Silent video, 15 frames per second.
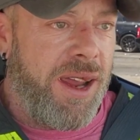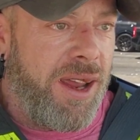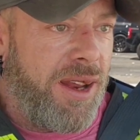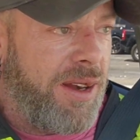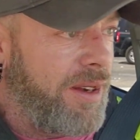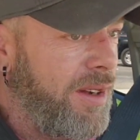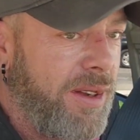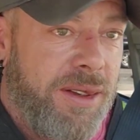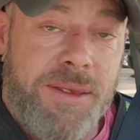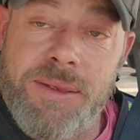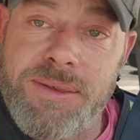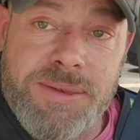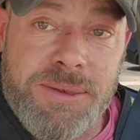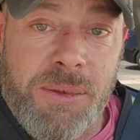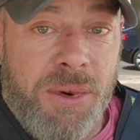and
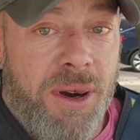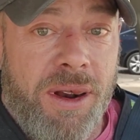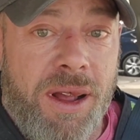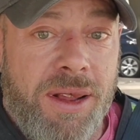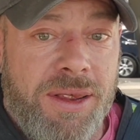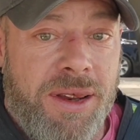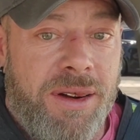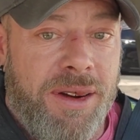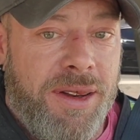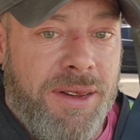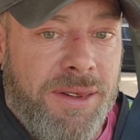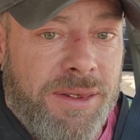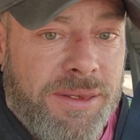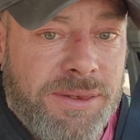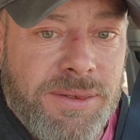we're all
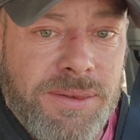learning.